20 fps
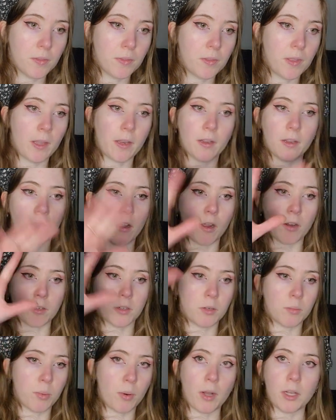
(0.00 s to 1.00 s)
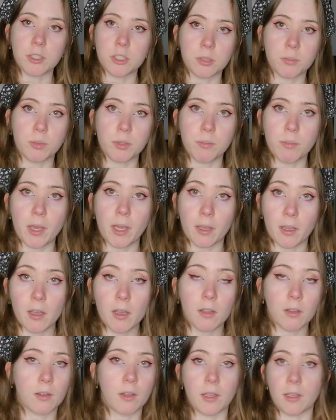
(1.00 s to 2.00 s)
that God could possibly make.
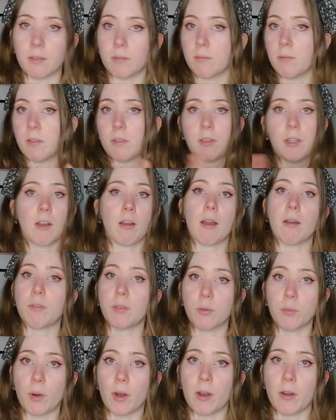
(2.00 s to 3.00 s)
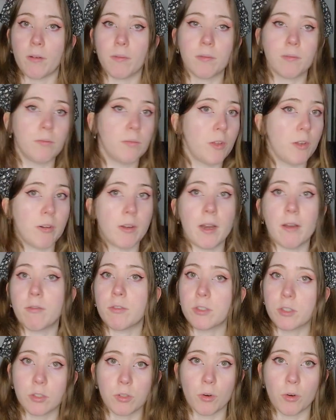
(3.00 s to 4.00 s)
Like, they're everywhere, they're in
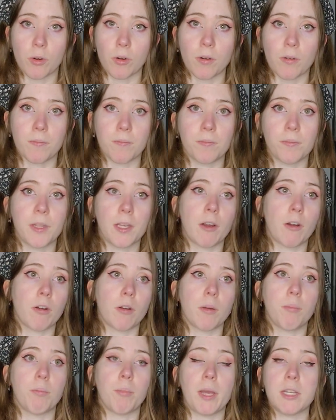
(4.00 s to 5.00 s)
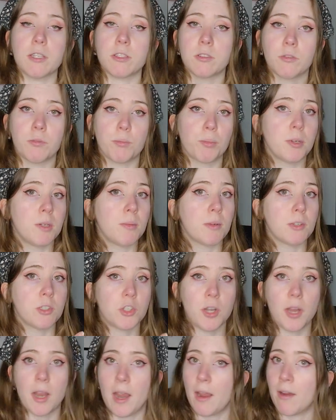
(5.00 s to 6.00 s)
every store, they are a base of pretty much
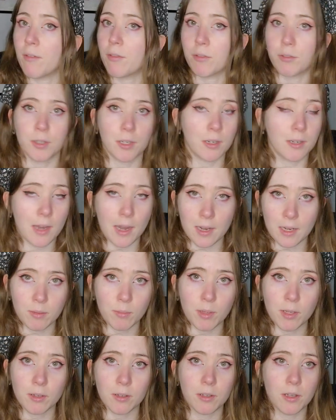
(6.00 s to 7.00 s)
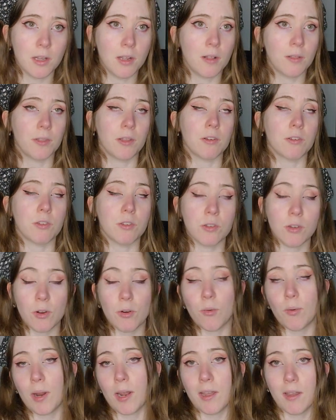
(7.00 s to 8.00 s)
every and any meal. There's no
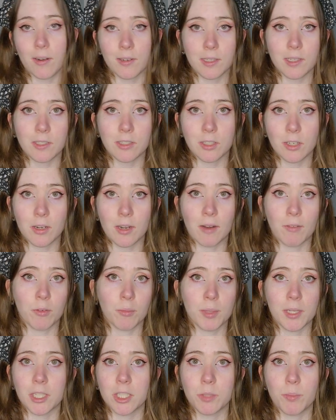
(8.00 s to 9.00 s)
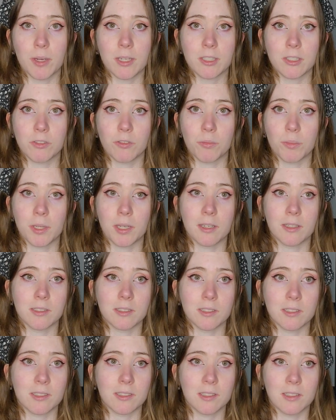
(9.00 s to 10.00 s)
way onions could ever be expensive
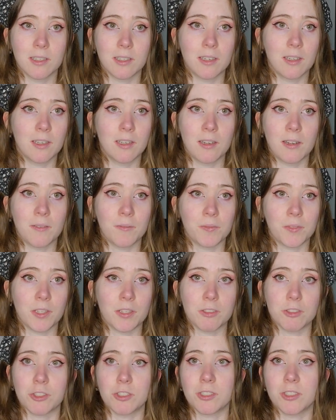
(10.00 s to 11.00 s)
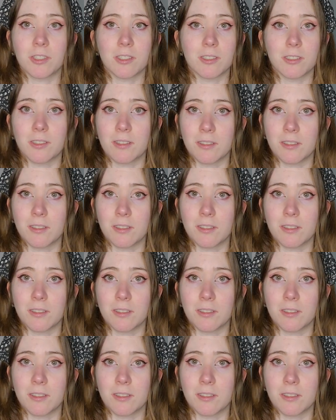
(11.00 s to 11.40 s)
because there's just.